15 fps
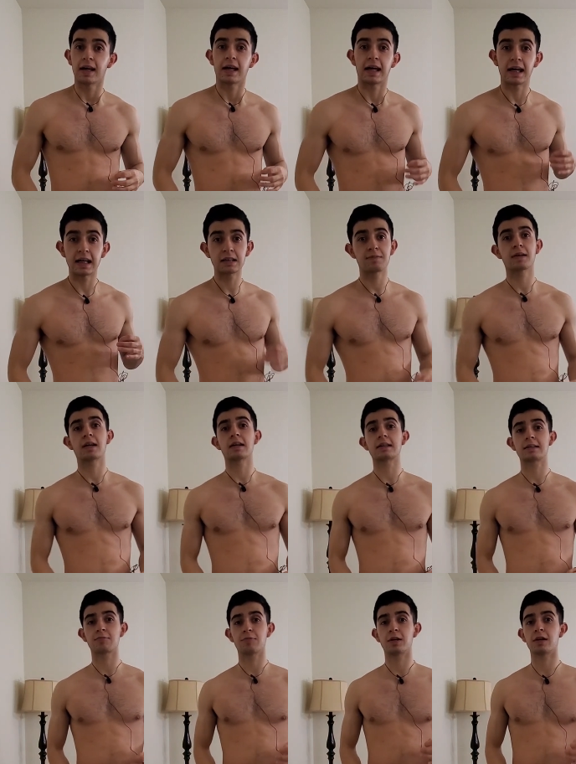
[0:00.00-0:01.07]
is
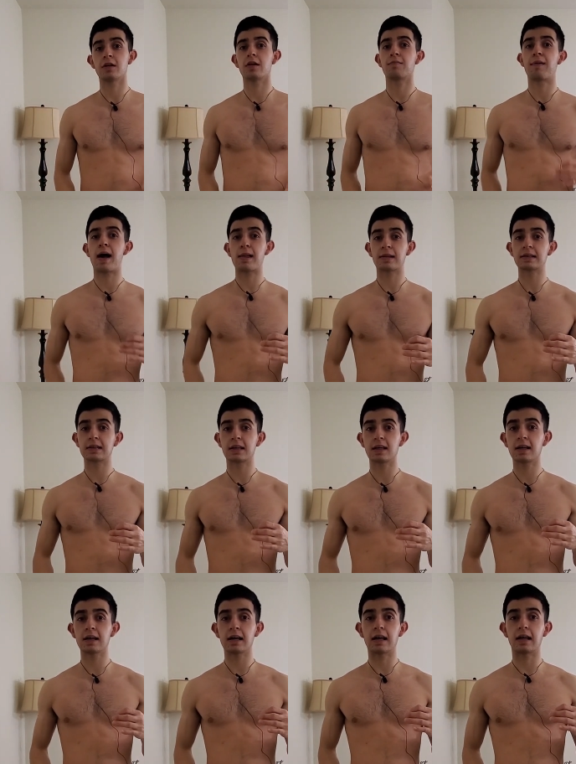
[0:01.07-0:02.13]
because when you're
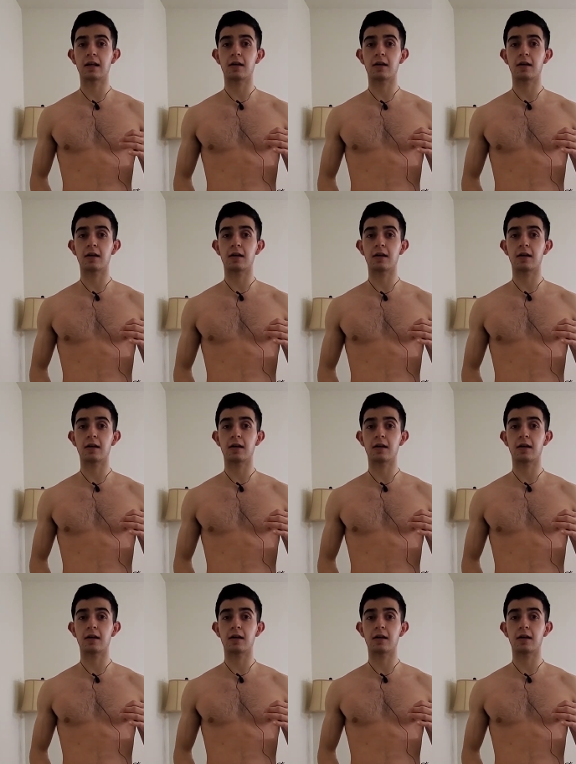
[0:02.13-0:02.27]
balancing,